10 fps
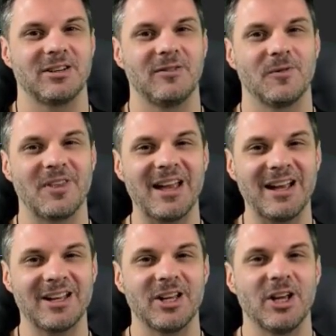For
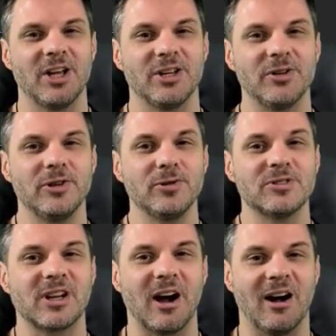that, you use
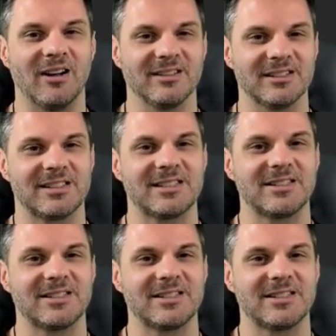const.